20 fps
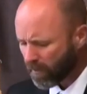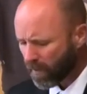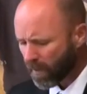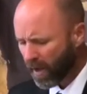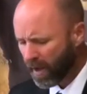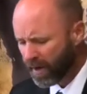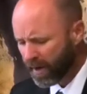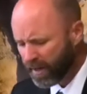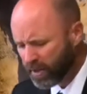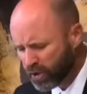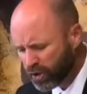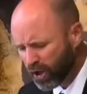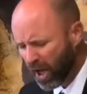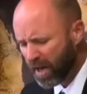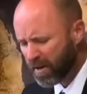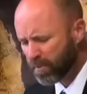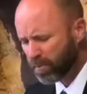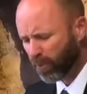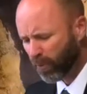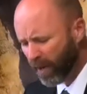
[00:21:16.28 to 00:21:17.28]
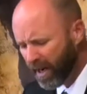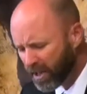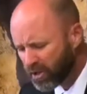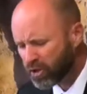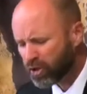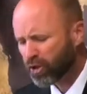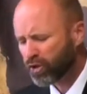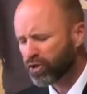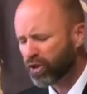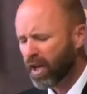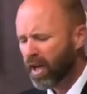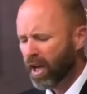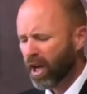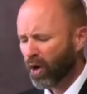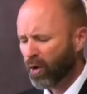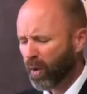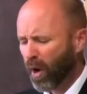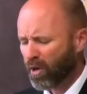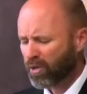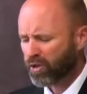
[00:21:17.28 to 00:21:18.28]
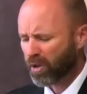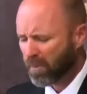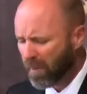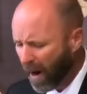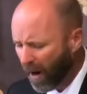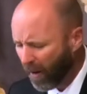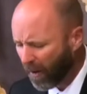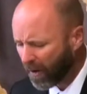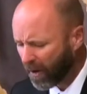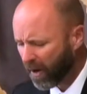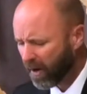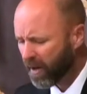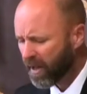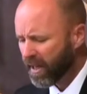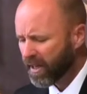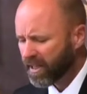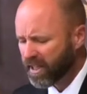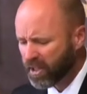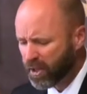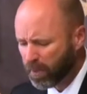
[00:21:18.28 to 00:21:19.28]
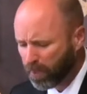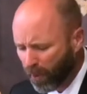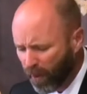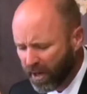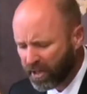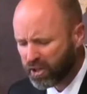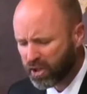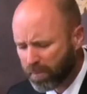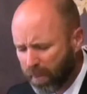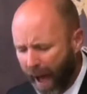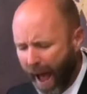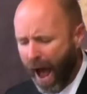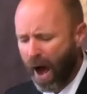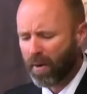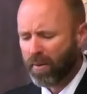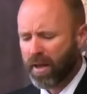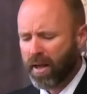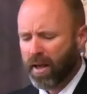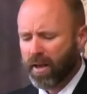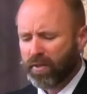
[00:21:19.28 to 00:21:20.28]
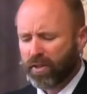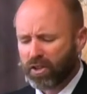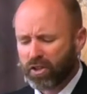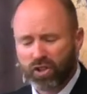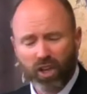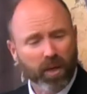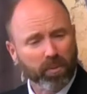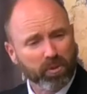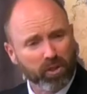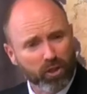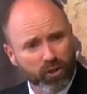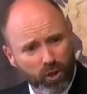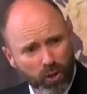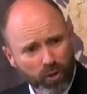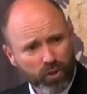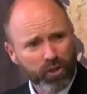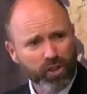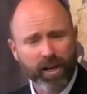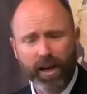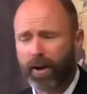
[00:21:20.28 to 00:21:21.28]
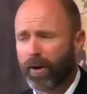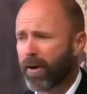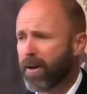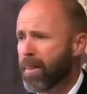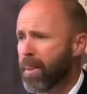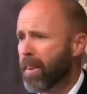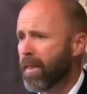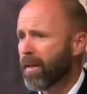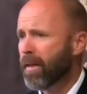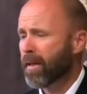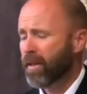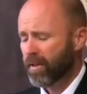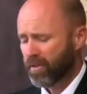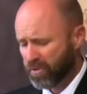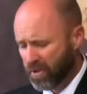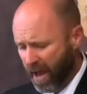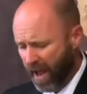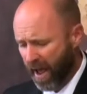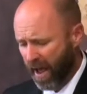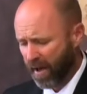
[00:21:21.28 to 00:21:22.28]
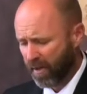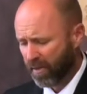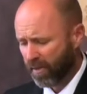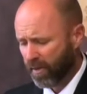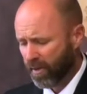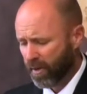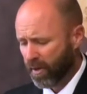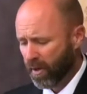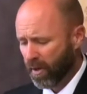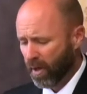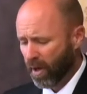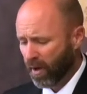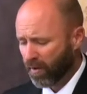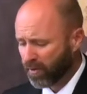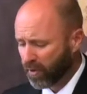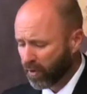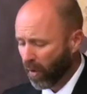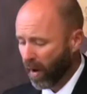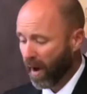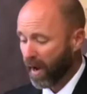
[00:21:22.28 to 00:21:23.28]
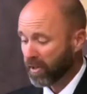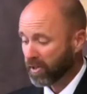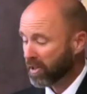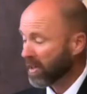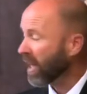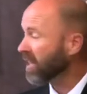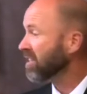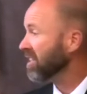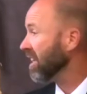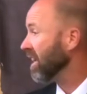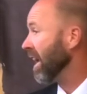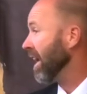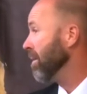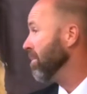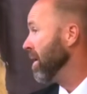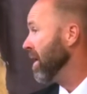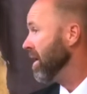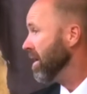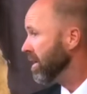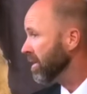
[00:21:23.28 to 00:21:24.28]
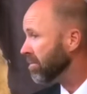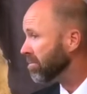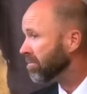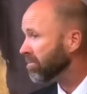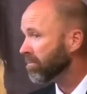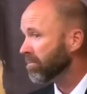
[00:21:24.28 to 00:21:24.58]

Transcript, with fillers: And he said preachers across America need to preach about the substitutionary death of Christ. And I said, Amen.